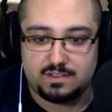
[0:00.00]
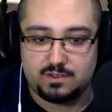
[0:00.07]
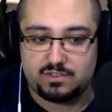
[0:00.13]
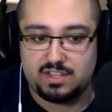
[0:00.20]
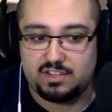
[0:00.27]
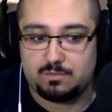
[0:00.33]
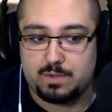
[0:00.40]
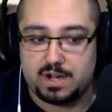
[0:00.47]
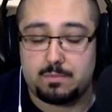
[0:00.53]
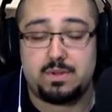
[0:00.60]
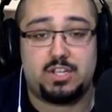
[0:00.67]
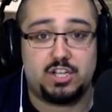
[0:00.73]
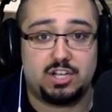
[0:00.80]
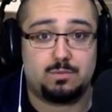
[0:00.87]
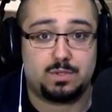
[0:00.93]
Those things better be
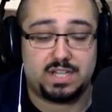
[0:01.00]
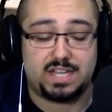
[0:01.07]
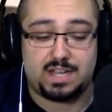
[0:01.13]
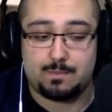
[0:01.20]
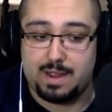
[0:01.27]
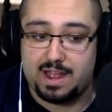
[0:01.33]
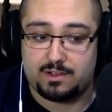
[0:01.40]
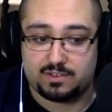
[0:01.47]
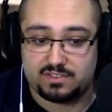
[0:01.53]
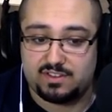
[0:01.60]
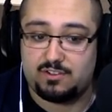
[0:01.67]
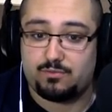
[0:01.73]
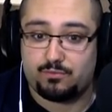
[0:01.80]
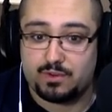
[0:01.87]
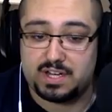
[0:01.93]
good when they come out because
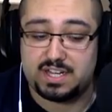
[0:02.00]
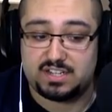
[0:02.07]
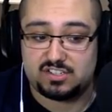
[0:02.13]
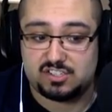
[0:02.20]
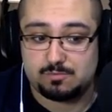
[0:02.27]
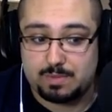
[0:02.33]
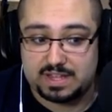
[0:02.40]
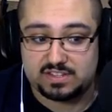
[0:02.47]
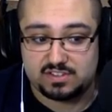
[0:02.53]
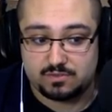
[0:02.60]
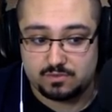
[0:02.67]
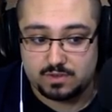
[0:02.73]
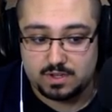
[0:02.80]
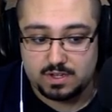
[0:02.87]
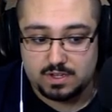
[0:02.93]
they're freaking
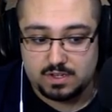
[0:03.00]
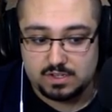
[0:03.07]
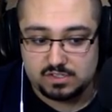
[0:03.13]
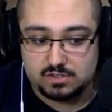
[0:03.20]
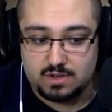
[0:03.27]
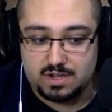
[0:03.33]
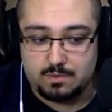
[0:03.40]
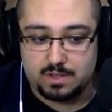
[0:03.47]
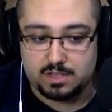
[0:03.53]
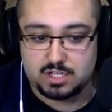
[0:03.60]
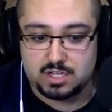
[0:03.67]
expensive. So anyway,